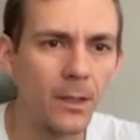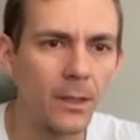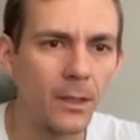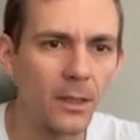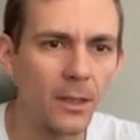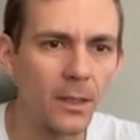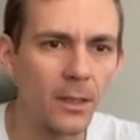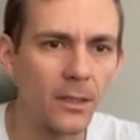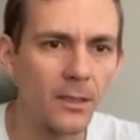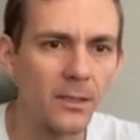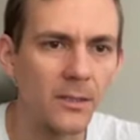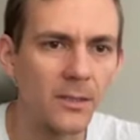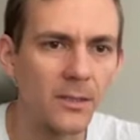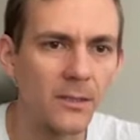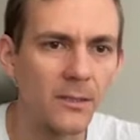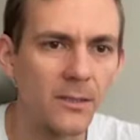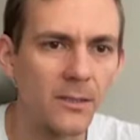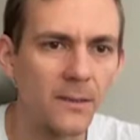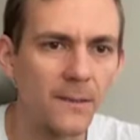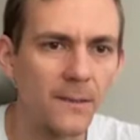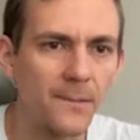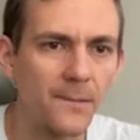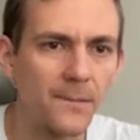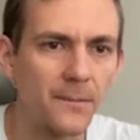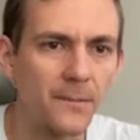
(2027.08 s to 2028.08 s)
Yes,
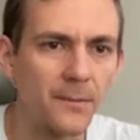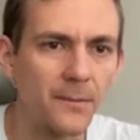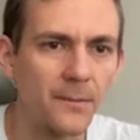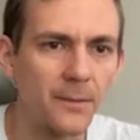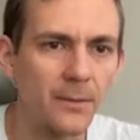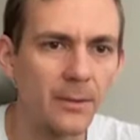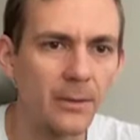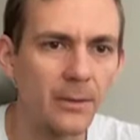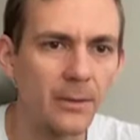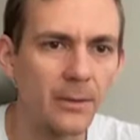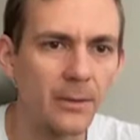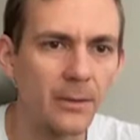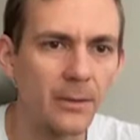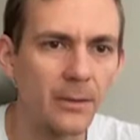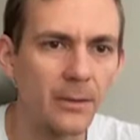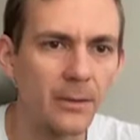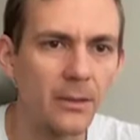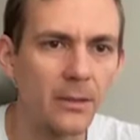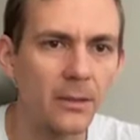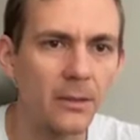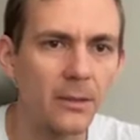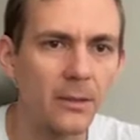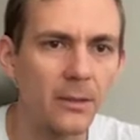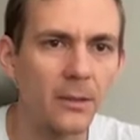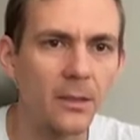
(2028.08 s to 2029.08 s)

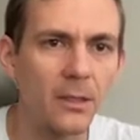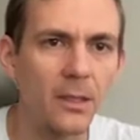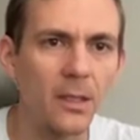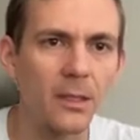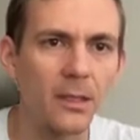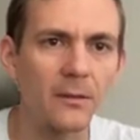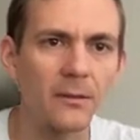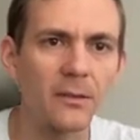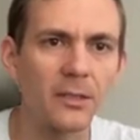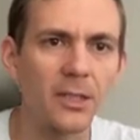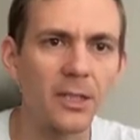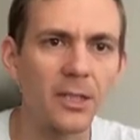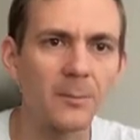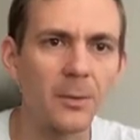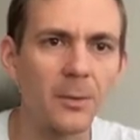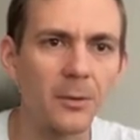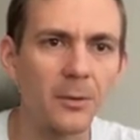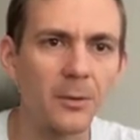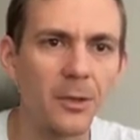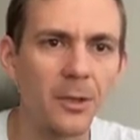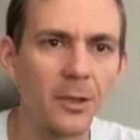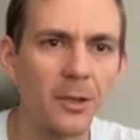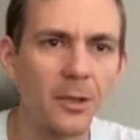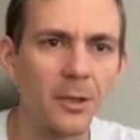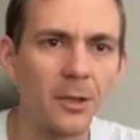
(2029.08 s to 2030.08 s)
I have a
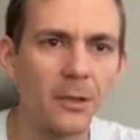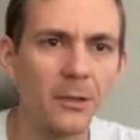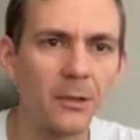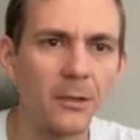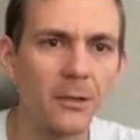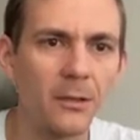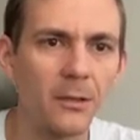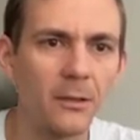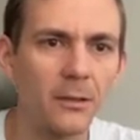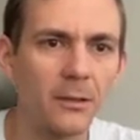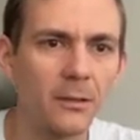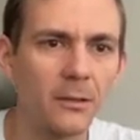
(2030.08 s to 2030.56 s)
typo here.